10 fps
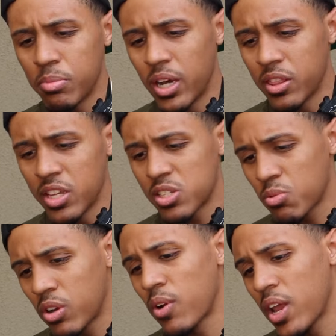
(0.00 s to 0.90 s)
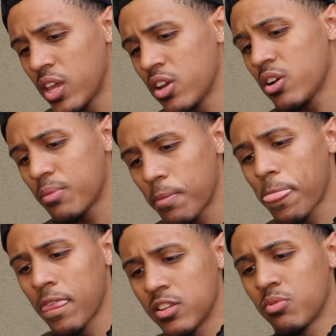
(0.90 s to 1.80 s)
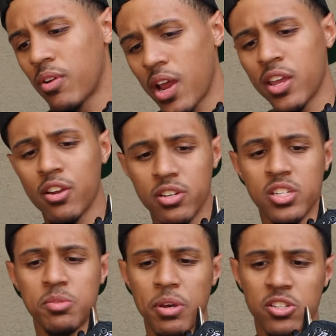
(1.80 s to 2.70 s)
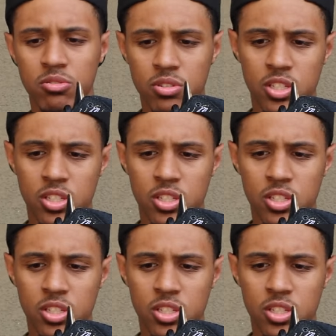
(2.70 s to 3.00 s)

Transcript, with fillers: but this one right here is a special one.